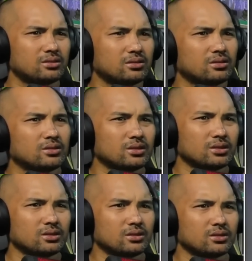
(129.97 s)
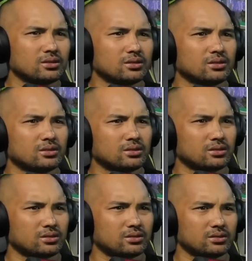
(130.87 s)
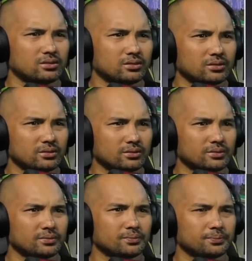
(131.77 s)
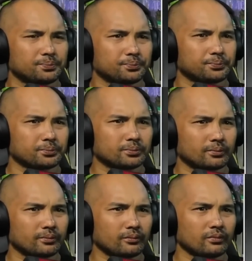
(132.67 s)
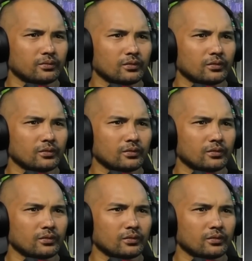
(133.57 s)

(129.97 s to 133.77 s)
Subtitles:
Nothing is said.